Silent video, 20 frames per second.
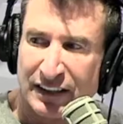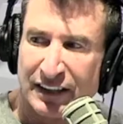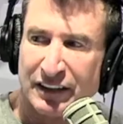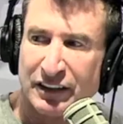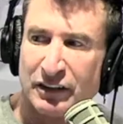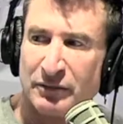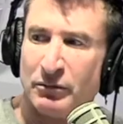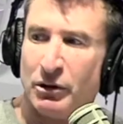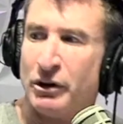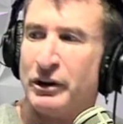
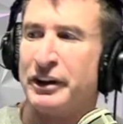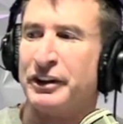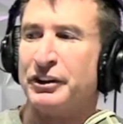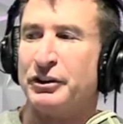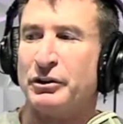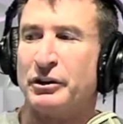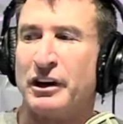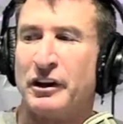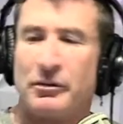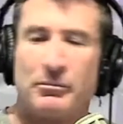Lynn, good morning.
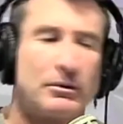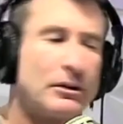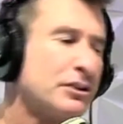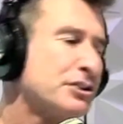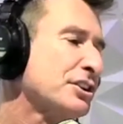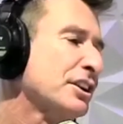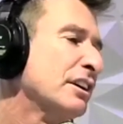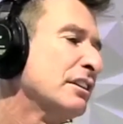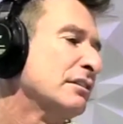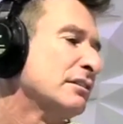You're on The
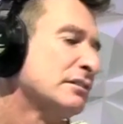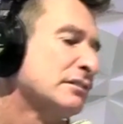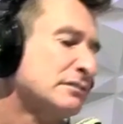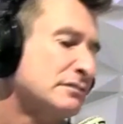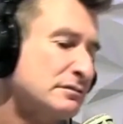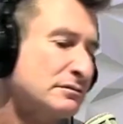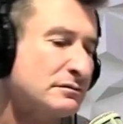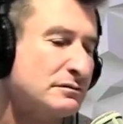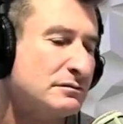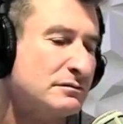Bert Show.
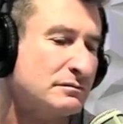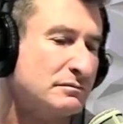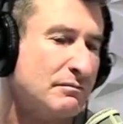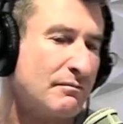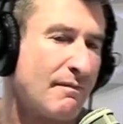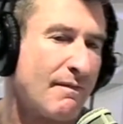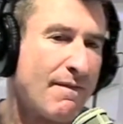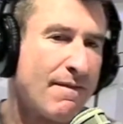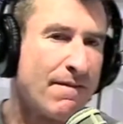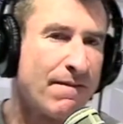
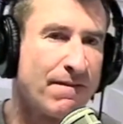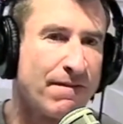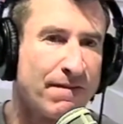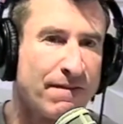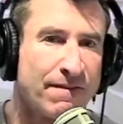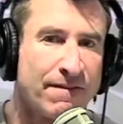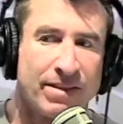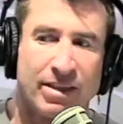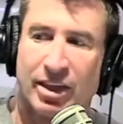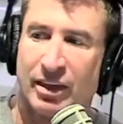
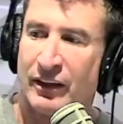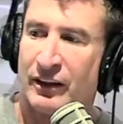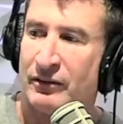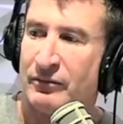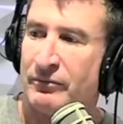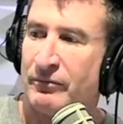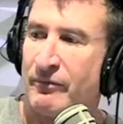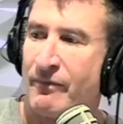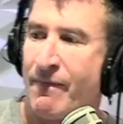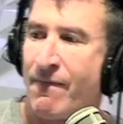Hi.
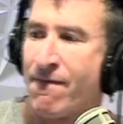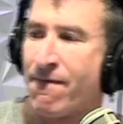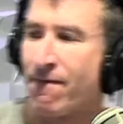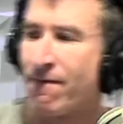Um, yes,